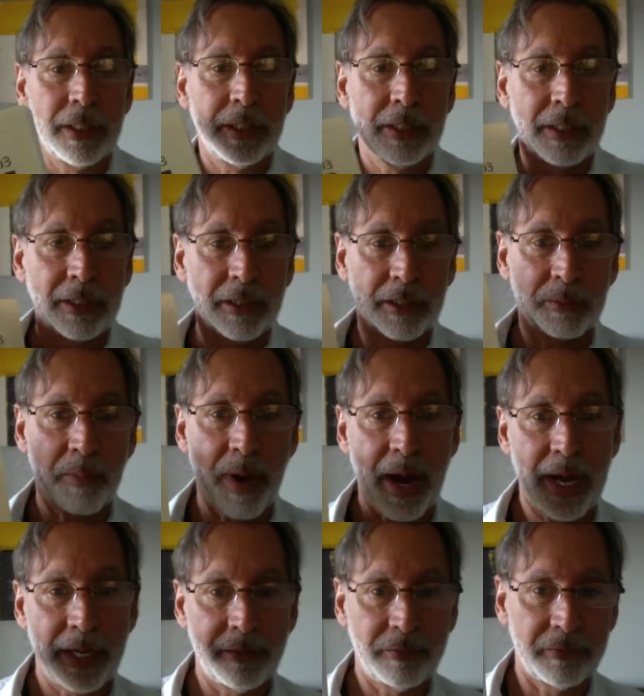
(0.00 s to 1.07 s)
This is
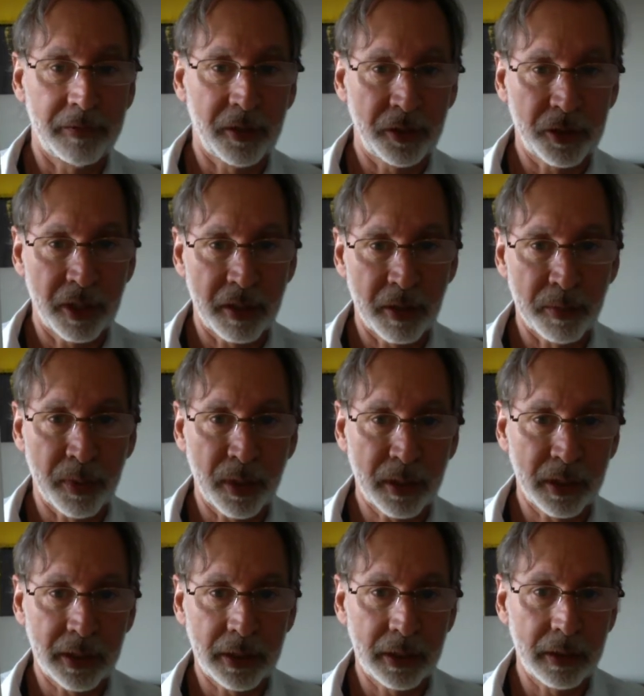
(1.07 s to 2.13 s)
my version of the
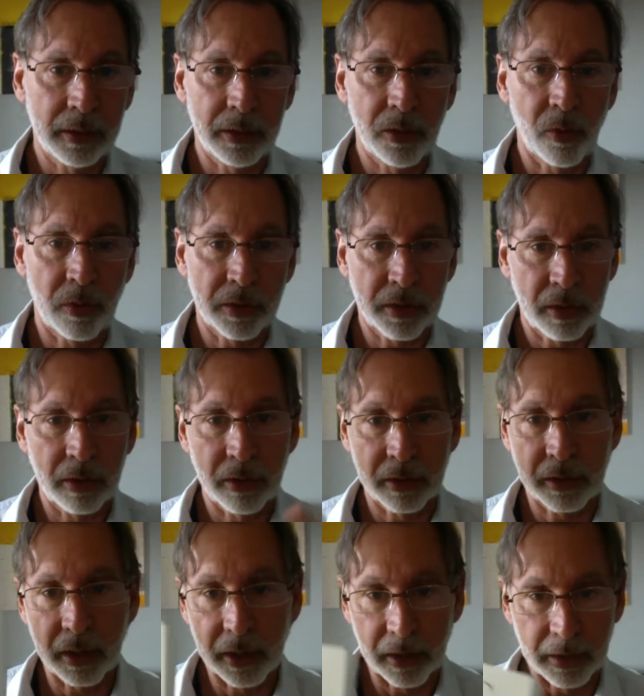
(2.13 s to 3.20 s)
booklet. Yours looks
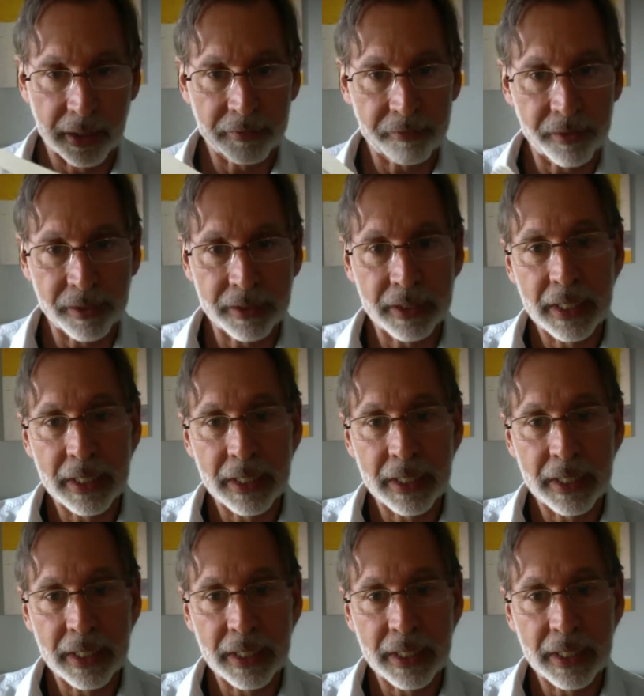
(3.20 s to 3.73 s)
a little different.